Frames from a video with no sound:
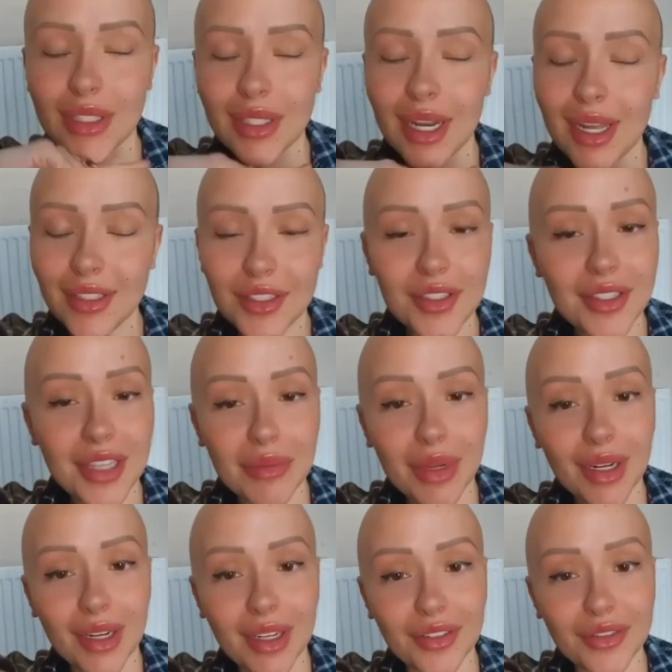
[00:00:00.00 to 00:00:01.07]
So let's just say
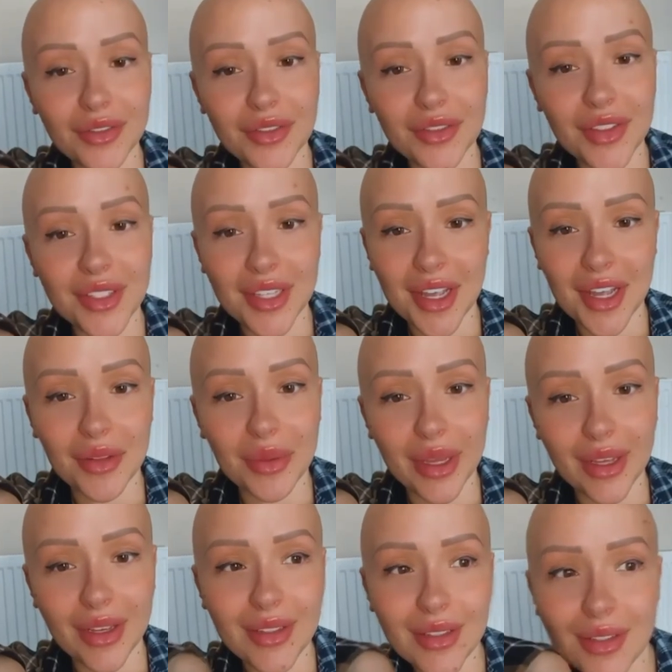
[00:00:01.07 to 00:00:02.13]
my love for Zeeelle
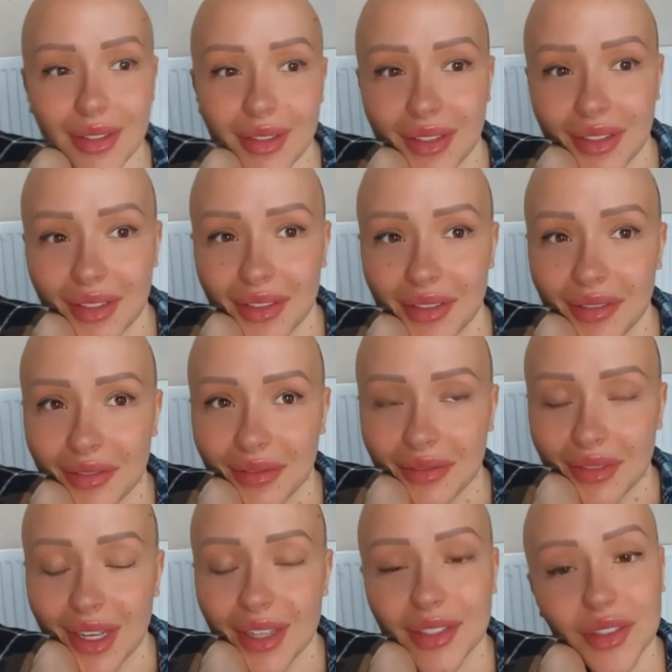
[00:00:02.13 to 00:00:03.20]
wigs
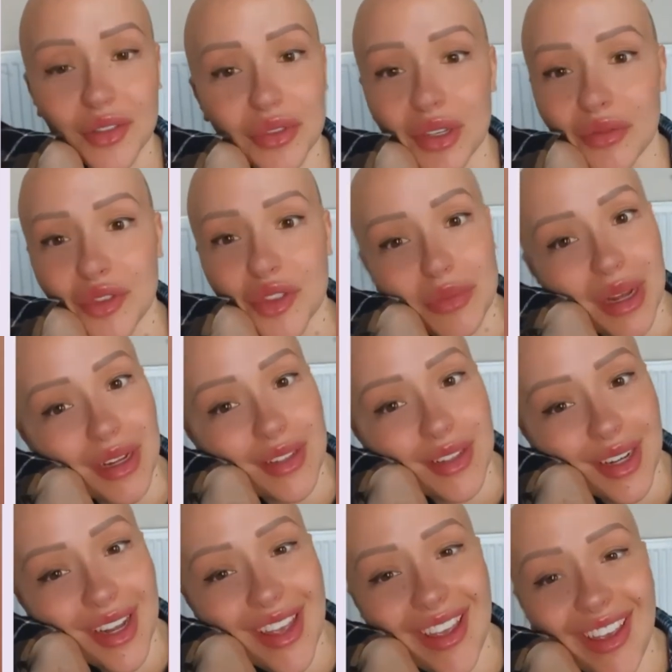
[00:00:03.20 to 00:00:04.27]
has grown
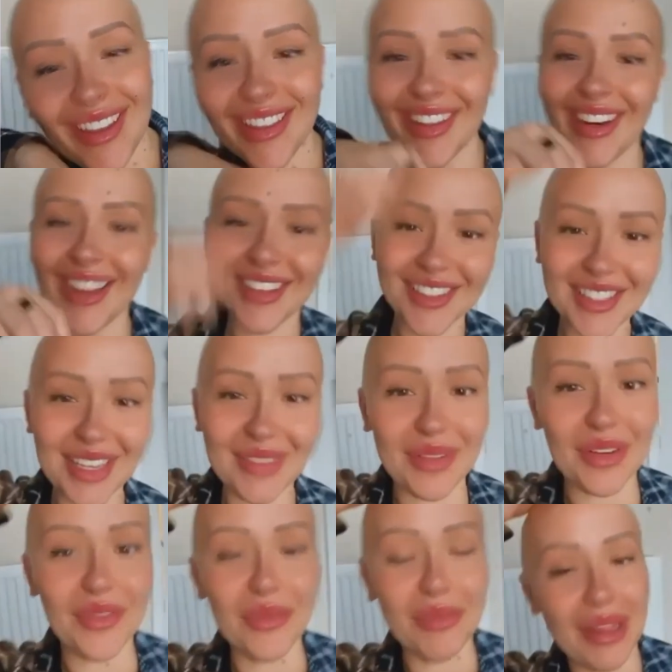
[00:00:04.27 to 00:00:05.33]
dramatically in the last
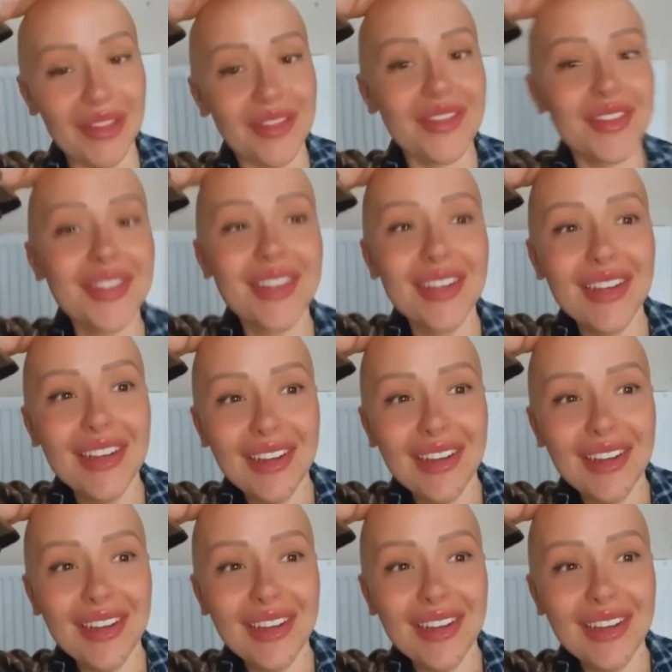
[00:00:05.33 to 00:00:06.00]
couple of months